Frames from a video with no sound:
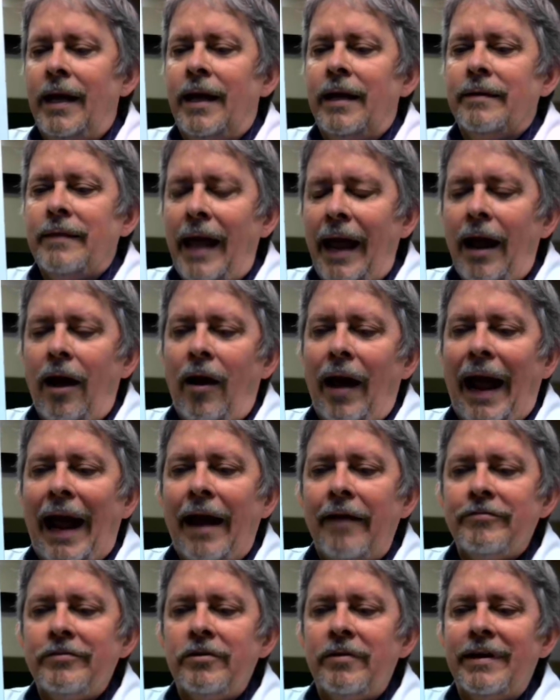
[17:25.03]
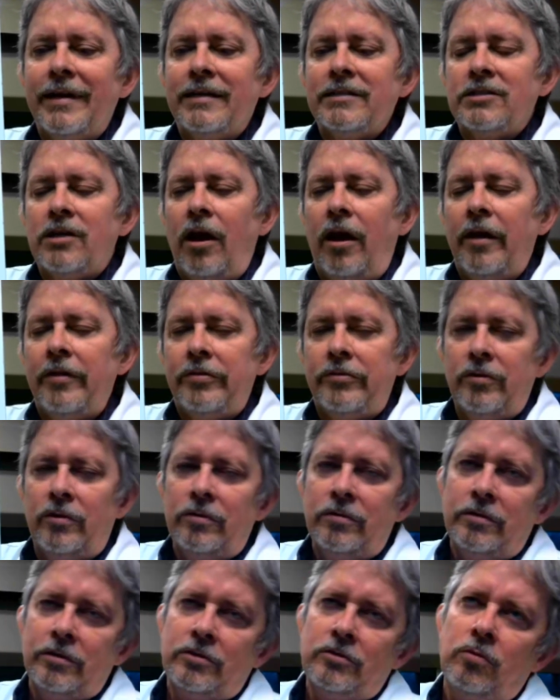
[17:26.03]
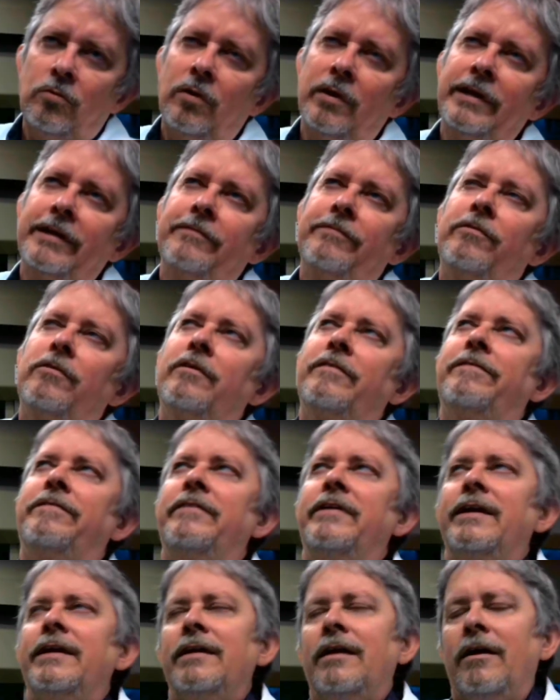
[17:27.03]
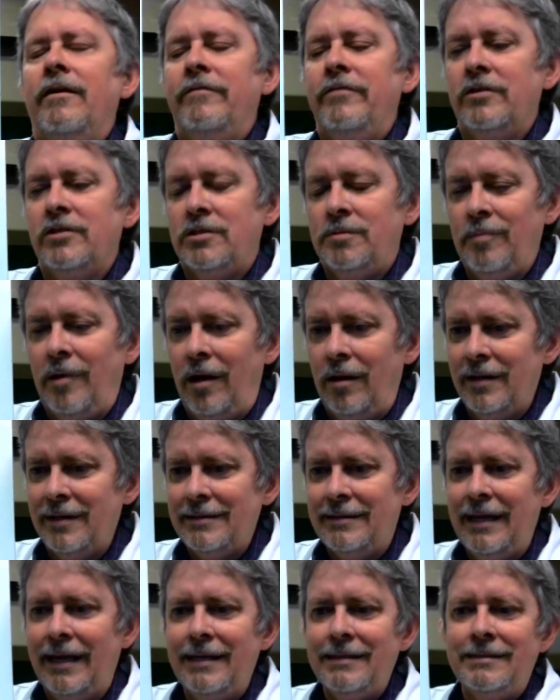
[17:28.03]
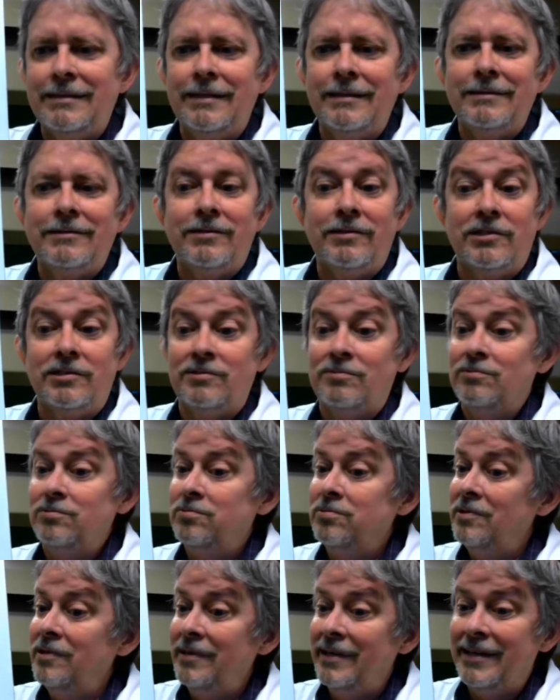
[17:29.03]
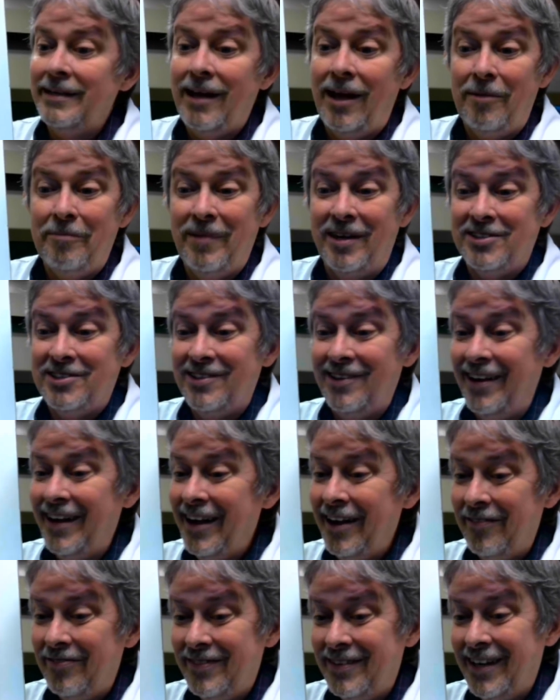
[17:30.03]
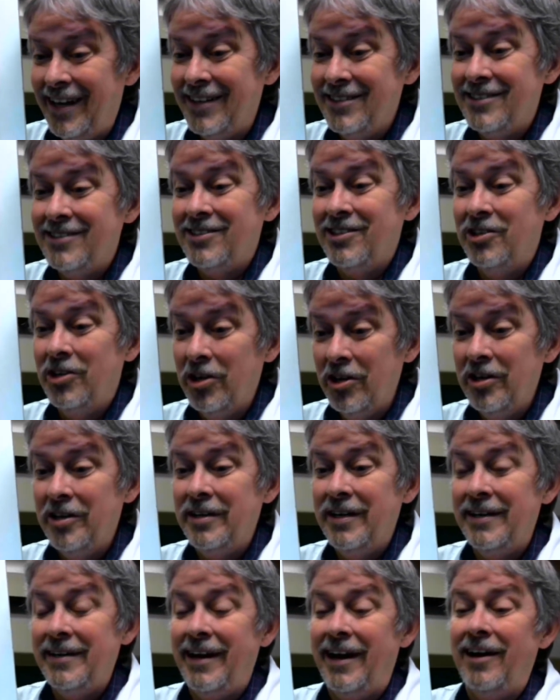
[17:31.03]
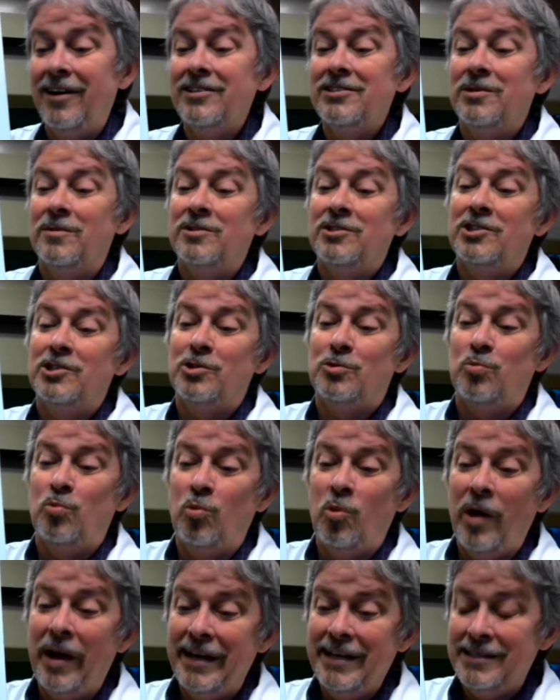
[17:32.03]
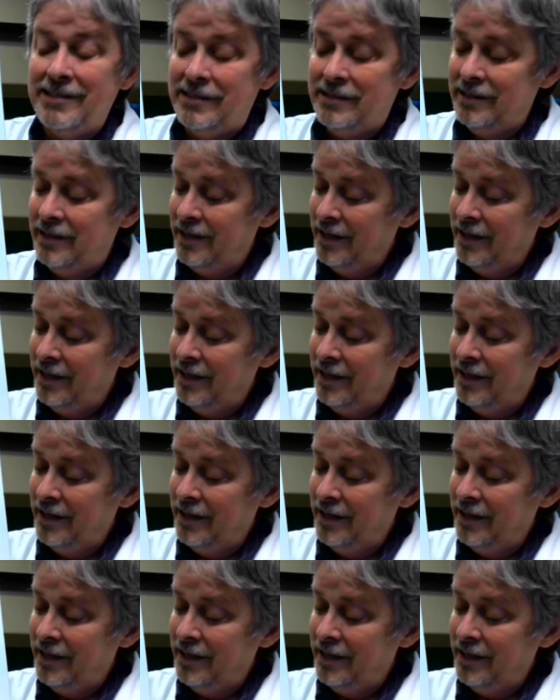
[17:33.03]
Now, after it has gone through the 24 feet of your small intestines, there's really not much left that's good in there, so it's just waste.